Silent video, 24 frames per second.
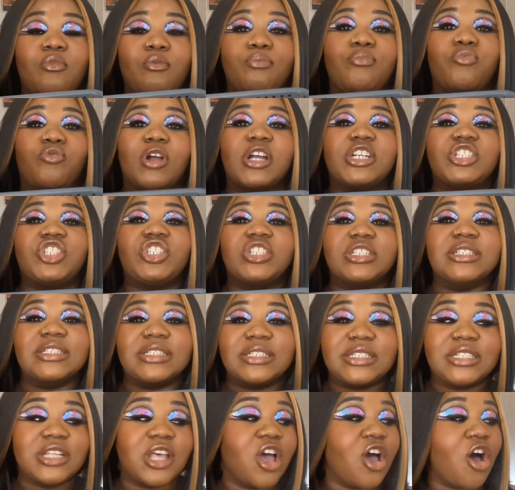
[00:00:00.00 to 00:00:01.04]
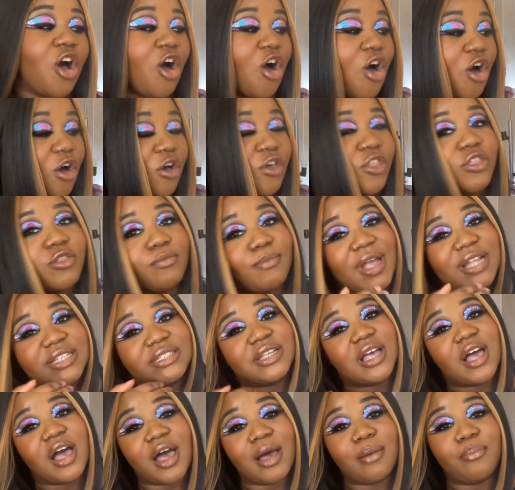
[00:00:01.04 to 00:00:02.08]
brushes, all my
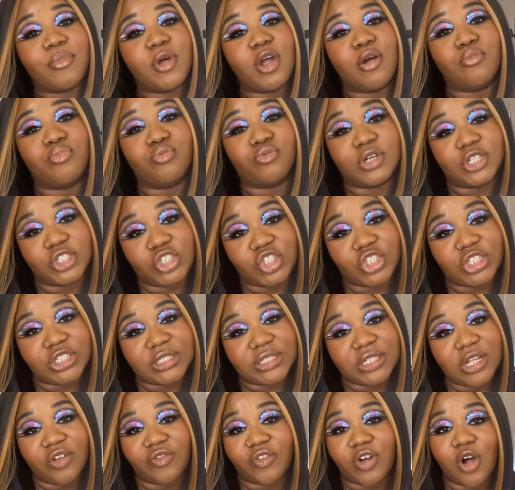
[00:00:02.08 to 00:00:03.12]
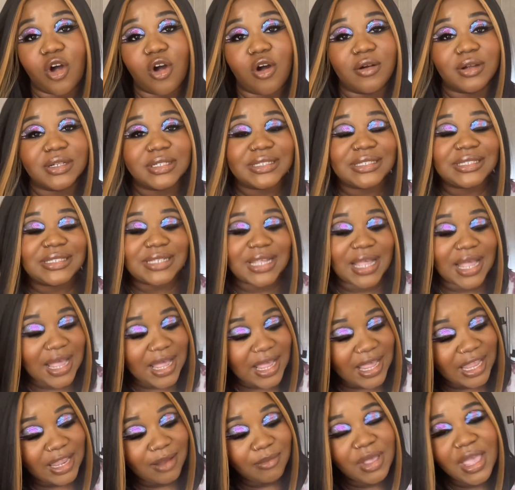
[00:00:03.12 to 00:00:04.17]
top brushes of all
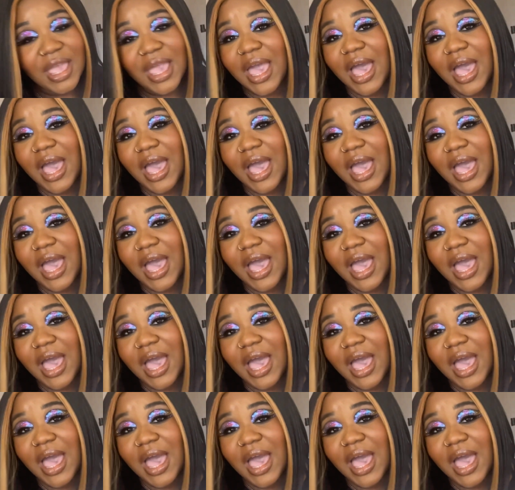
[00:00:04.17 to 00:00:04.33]
time.